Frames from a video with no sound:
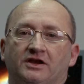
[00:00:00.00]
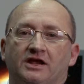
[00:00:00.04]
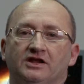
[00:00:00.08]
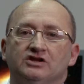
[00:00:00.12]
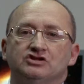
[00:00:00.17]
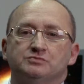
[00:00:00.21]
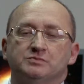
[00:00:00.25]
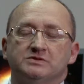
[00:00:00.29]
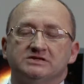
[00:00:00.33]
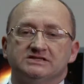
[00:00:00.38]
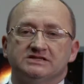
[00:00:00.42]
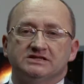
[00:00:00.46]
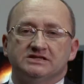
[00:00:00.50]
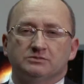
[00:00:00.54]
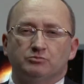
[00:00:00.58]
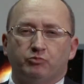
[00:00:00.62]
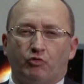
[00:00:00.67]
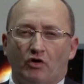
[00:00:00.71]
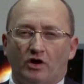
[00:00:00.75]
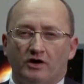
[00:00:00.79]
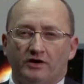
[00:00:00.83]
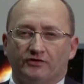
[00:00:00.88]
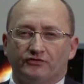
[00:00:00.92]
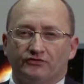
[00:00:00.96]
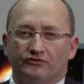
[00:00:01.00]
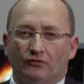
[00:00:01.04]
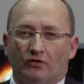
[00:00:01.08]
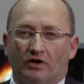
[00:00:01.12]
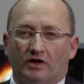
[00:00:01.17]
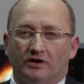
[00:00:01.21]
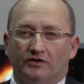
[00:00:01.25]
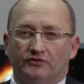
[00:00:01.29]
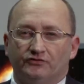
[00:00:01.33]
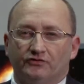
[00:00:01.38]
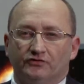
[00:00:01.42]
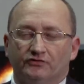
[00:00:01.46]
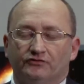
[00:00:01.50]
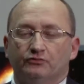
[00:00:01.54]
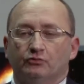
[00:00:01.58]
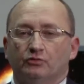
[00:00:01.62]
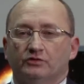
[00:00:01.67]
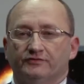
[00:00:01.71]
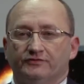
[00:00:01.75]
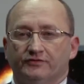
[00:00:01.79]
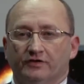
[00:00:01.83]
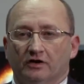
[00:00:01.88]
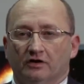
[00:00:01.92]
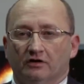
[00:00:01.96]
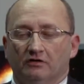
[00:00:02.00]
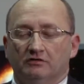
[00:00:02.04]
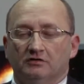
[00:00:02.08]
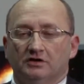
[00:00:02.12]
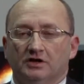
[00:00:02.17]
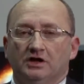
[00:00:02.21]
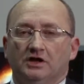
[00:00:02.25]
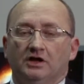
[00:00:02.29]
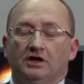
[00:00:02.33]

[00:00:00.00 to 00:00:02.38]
HPC product strategist with Dell,